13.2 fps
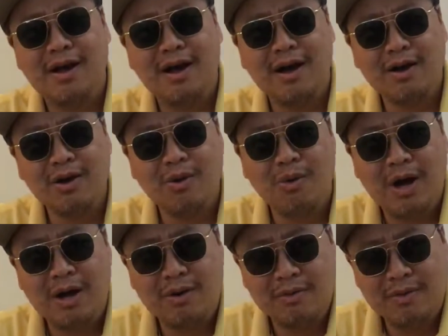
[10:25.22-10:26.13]
I'm going to go
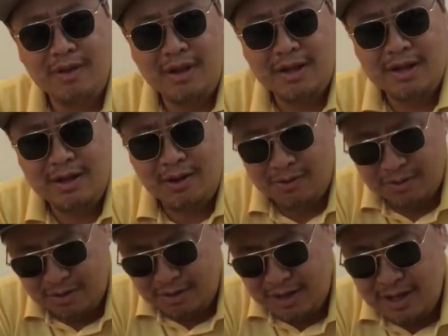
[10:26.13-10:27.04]
out on
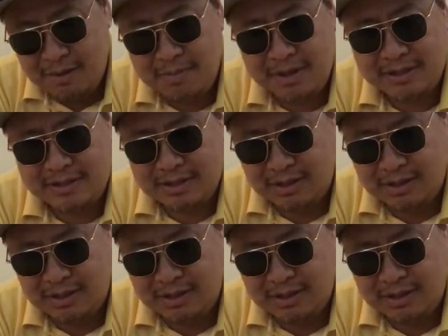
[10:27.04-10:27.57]
the limb